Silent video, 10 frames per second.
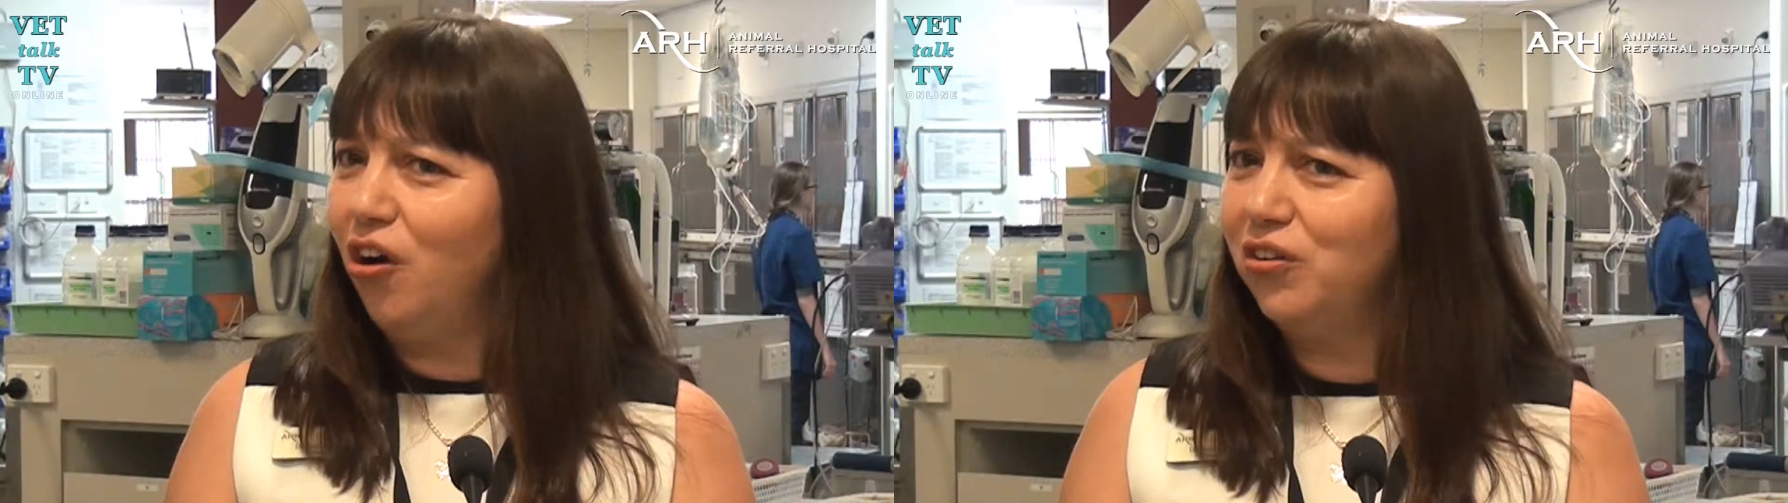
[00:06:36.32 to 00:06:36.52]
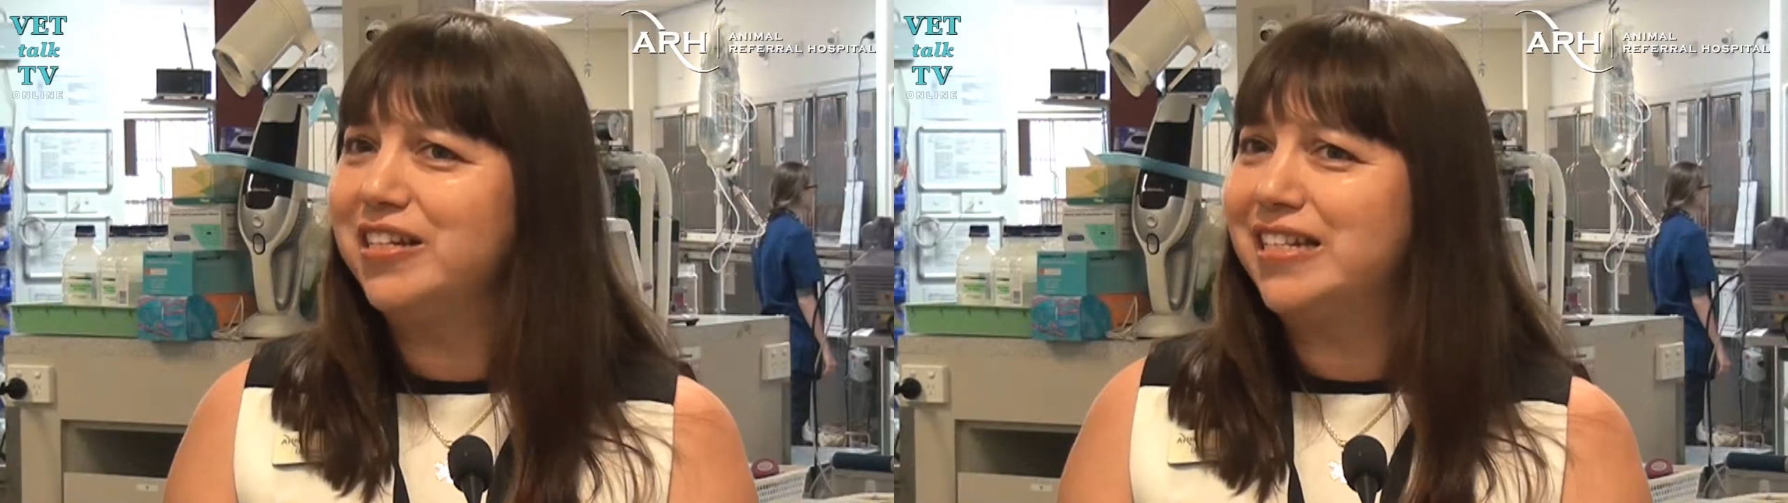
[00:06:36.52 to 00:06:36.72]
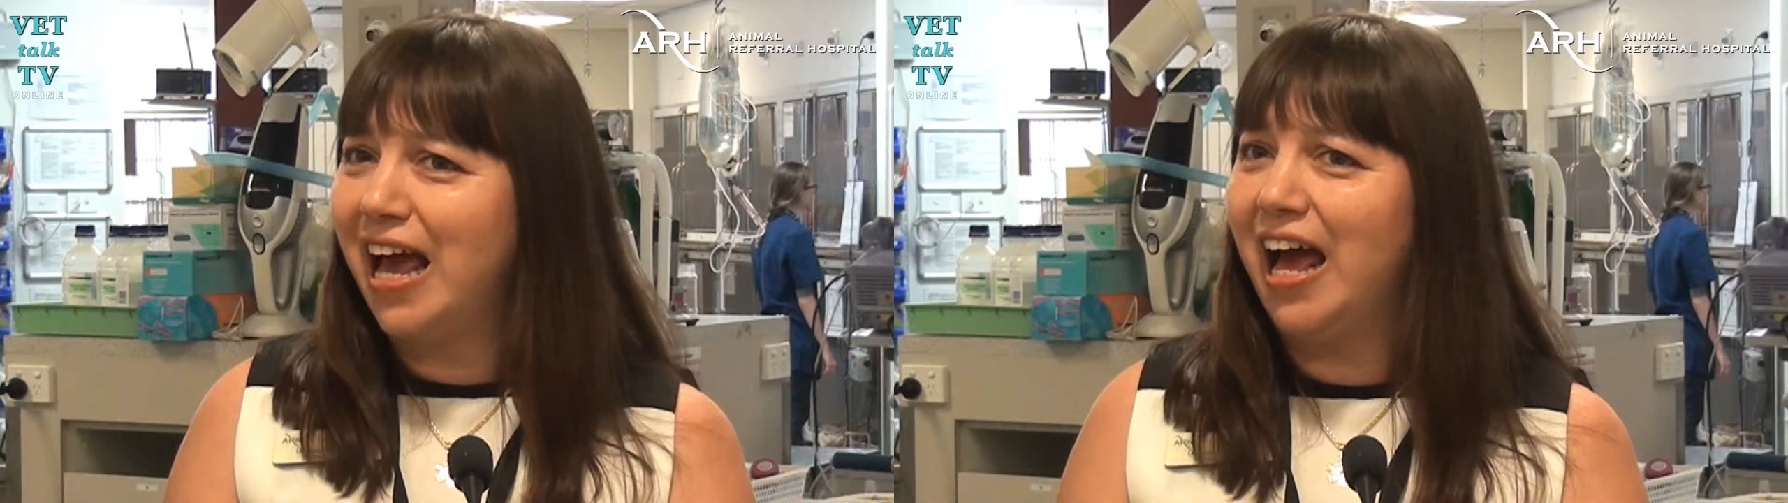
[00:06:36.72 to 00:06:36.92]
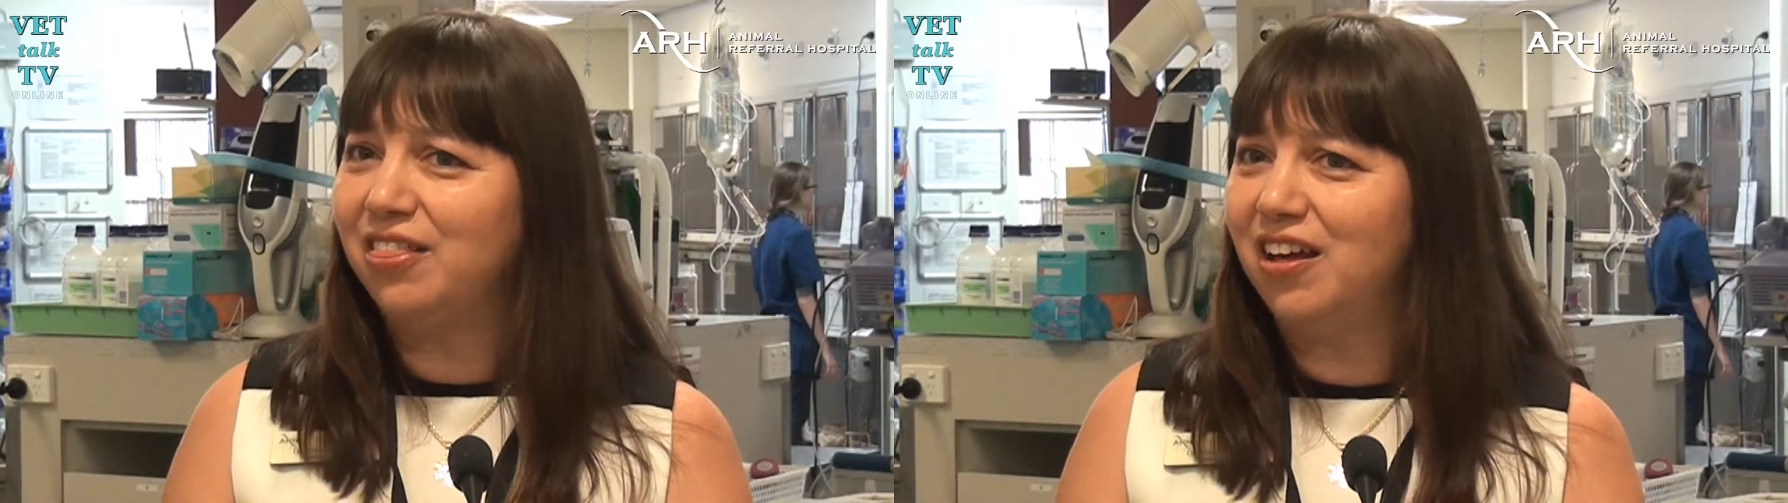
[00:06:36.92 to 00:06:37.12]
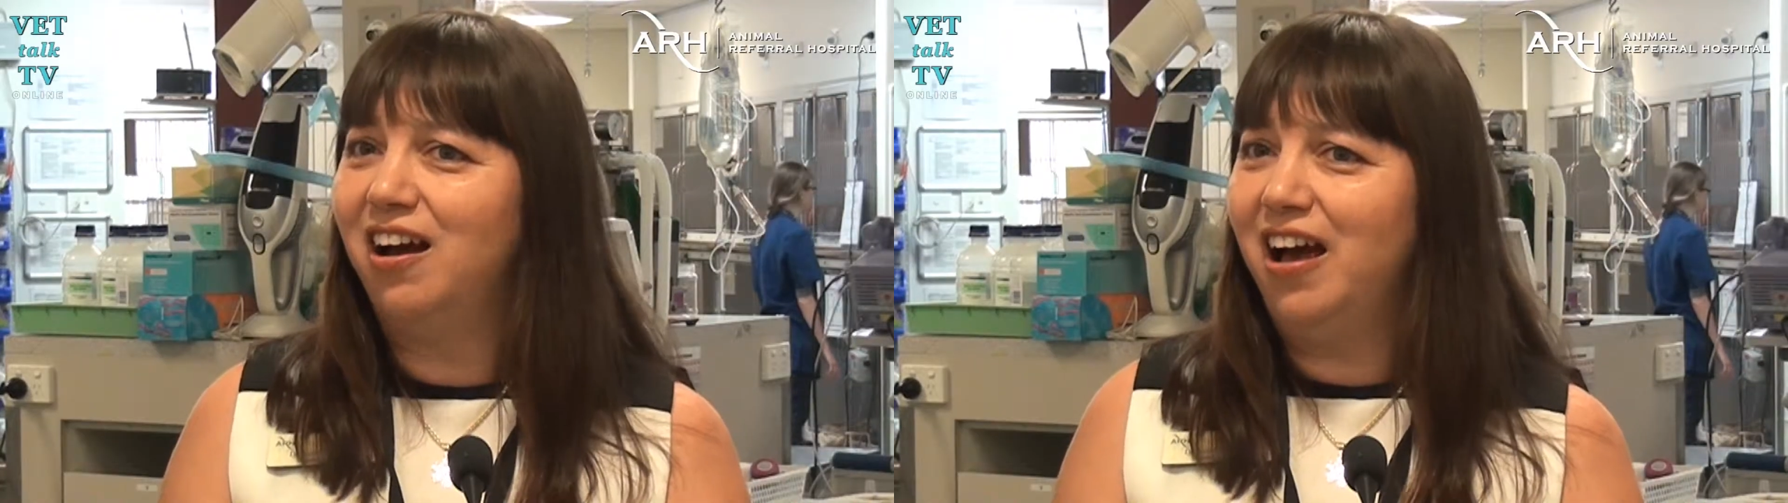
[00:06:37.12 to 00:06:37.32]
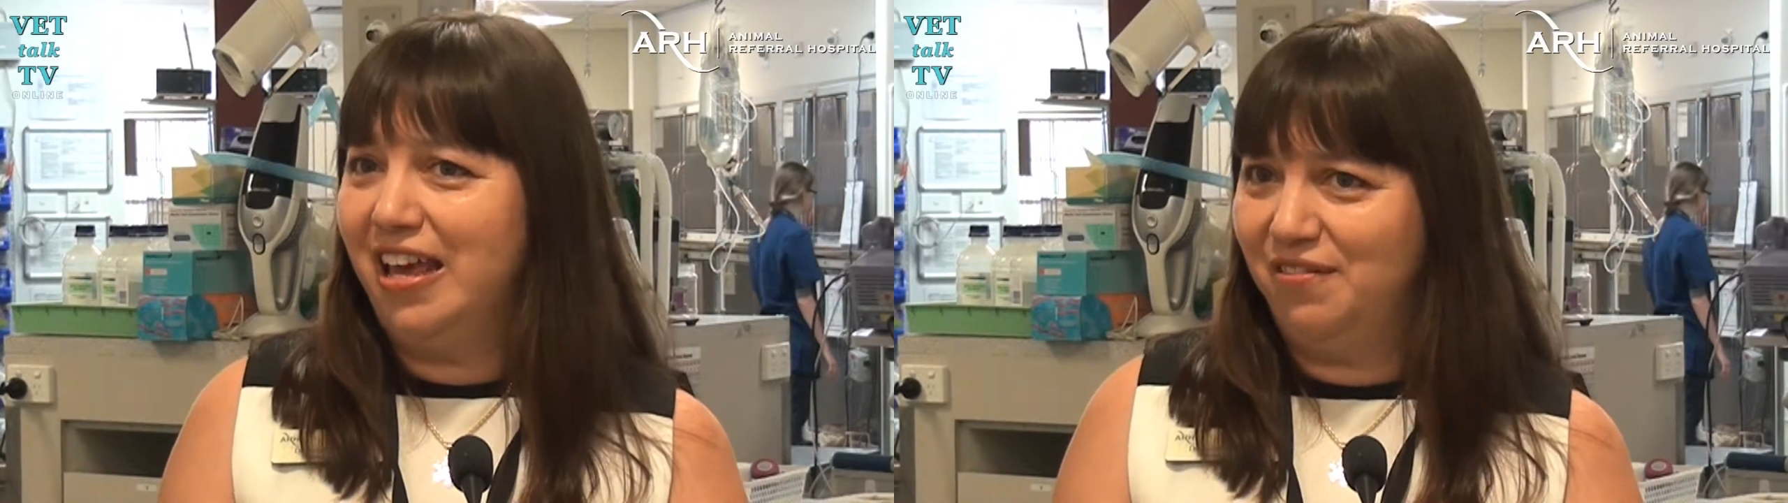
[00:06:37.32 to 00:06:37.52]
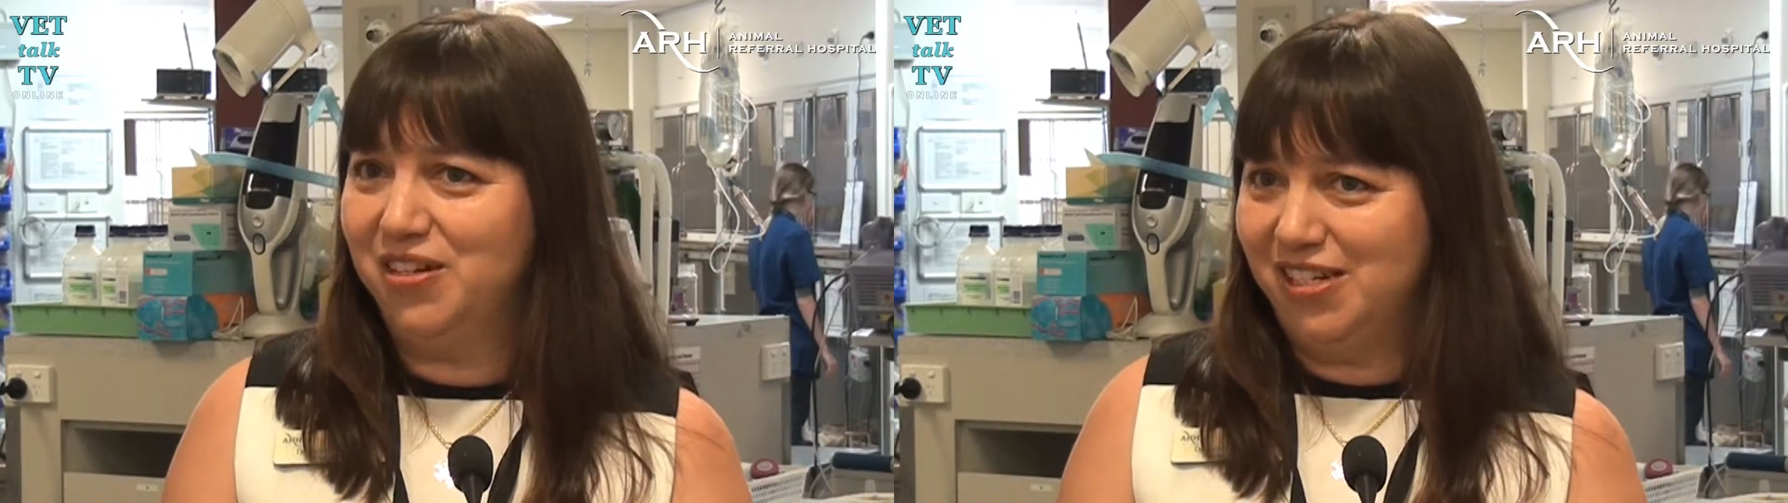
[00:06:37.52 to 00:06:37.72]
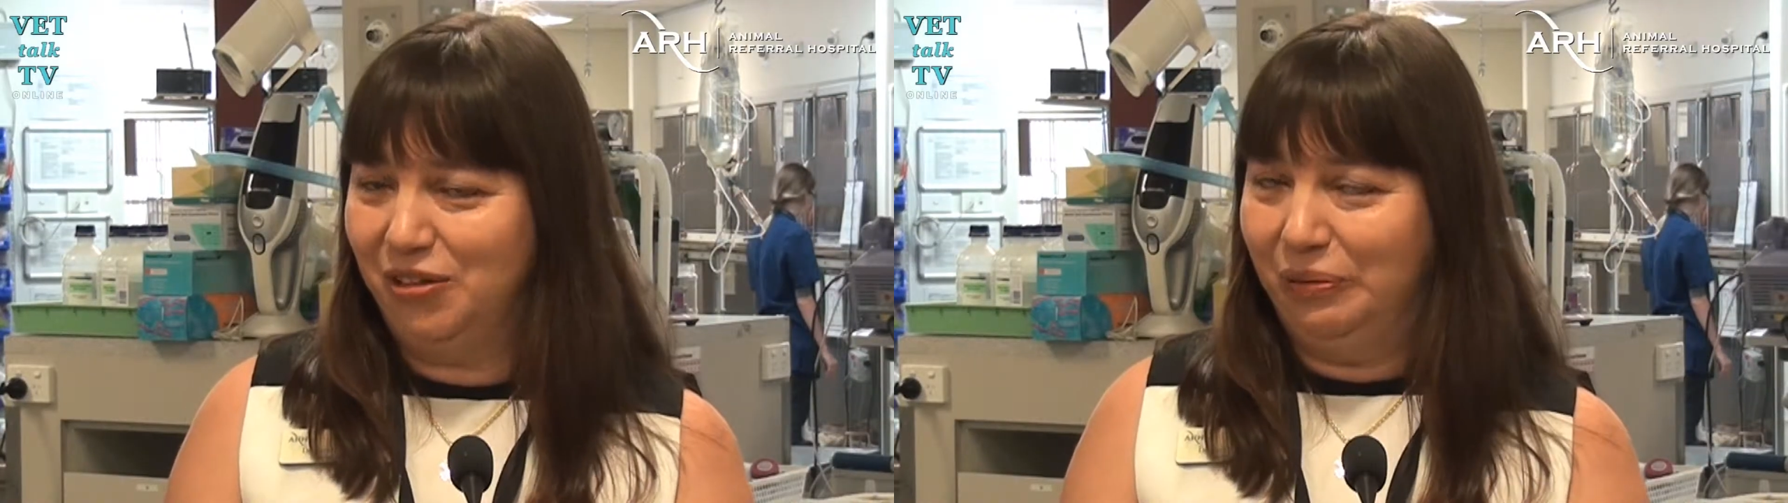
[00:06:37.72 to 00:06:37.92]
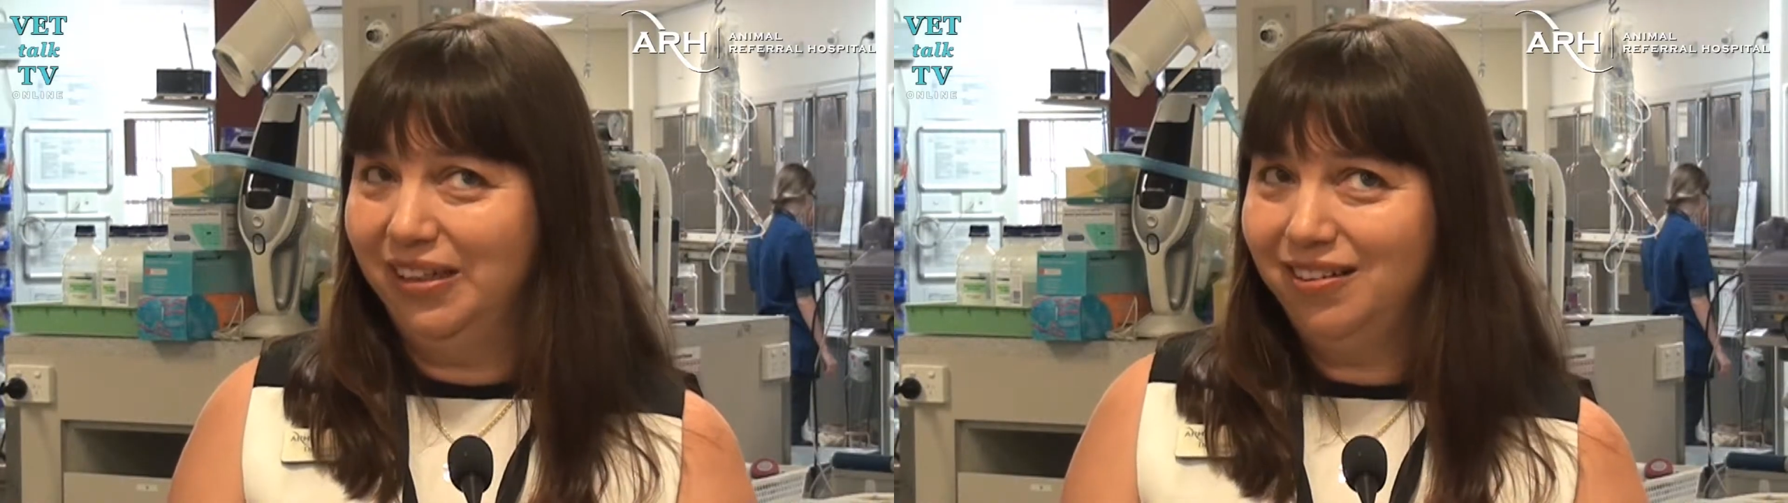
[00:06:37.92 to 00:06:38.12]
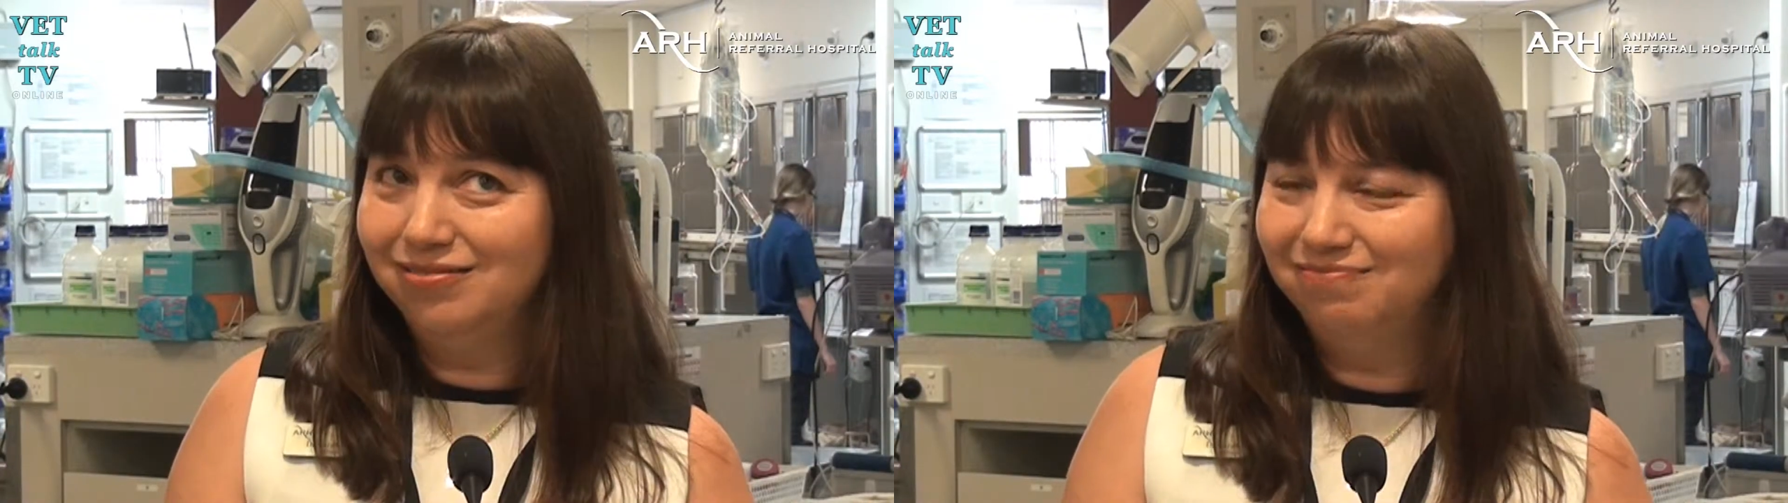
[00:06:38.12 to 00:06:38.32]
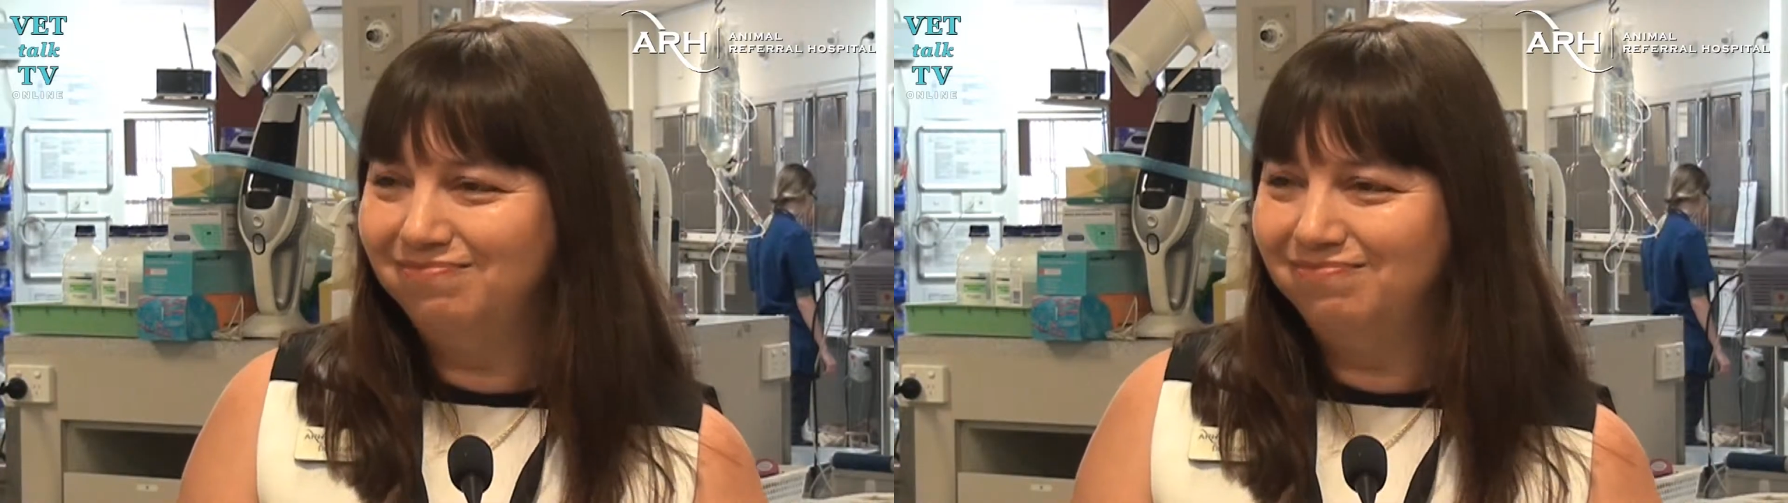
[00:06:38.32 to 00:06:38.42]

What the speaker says: The oldest cat that I ever dealt with,